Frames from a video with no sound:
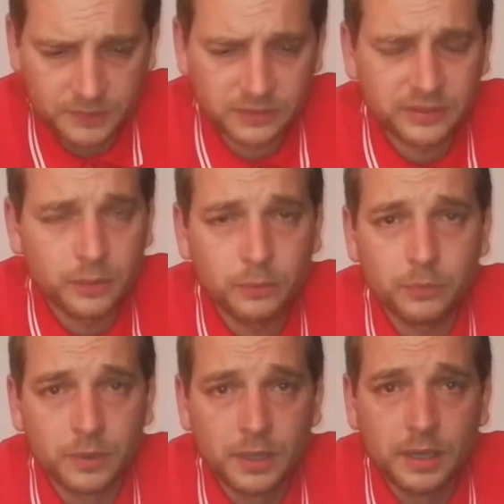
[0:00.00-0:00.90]
So
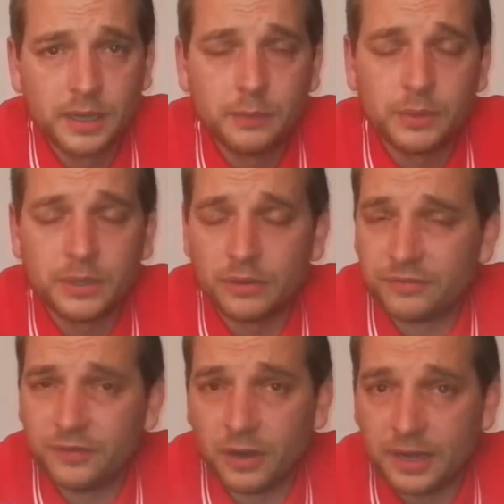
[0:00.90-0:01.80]
we got
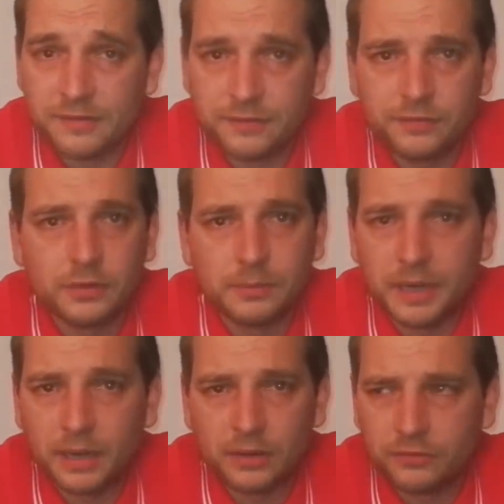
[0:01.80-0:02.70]
5 for
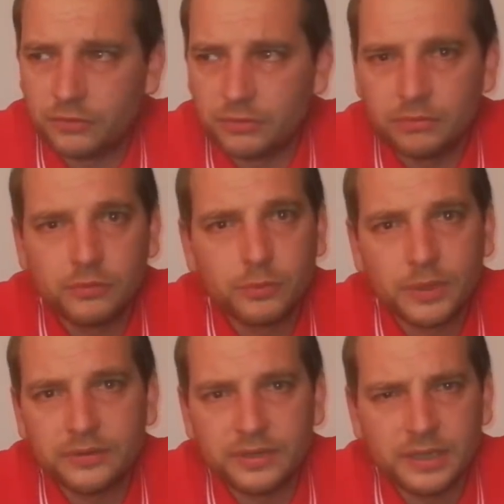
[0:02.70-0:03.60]
about
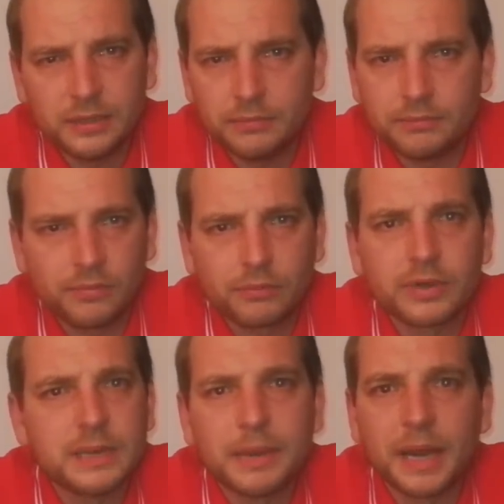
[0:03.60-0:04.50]

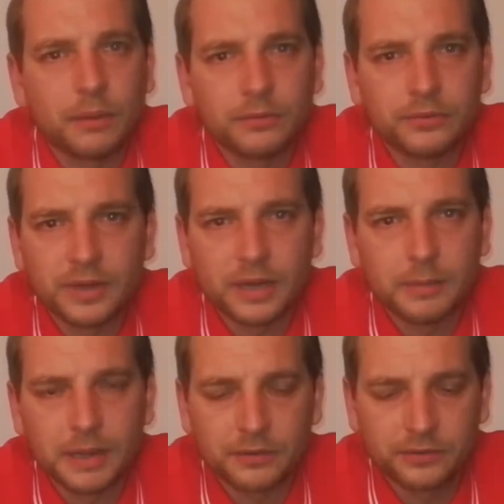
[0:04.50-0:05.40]
£123,
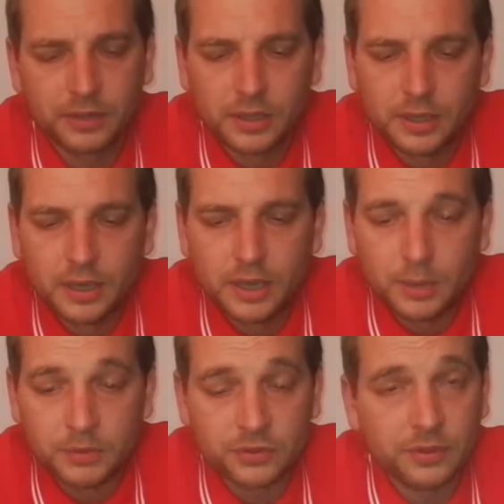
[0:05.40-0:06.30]
thereabouts,
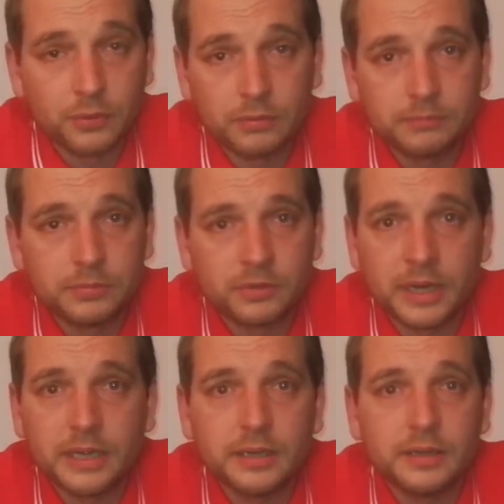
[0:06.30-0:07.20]
which I thought,
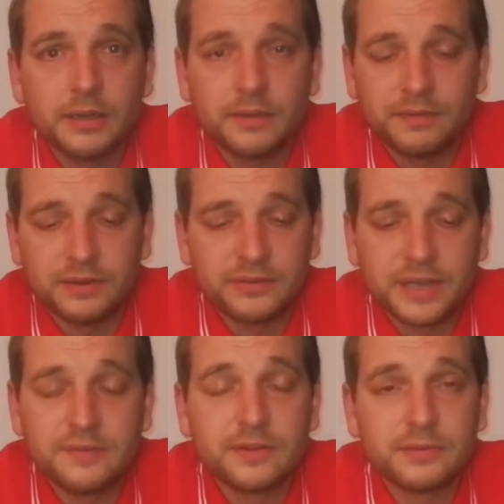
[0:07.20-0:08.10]
great. It
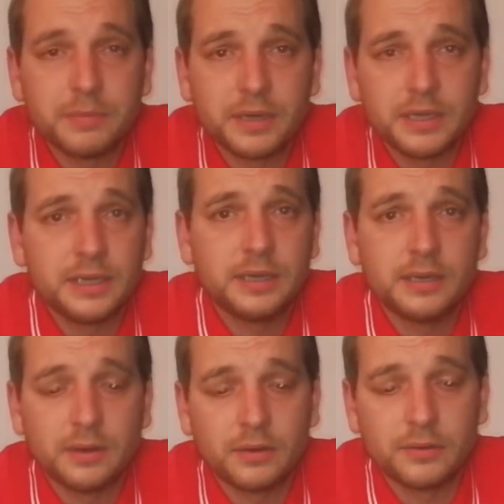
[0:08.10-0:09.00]
saves us money
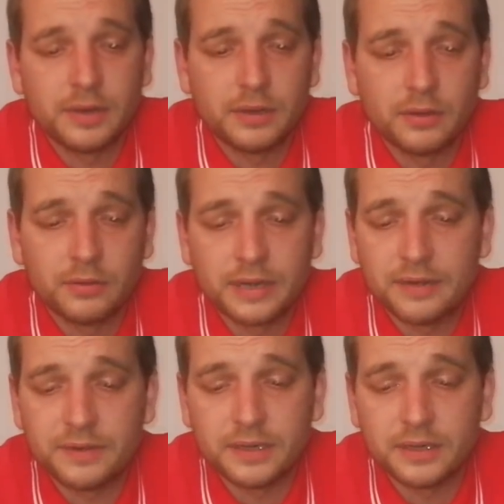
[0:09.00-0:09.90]
on
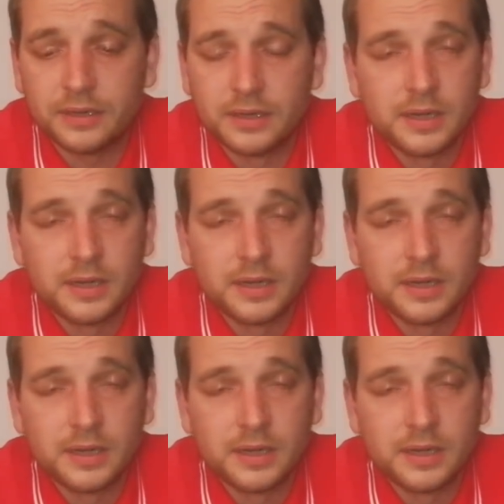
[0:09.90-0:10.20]
having a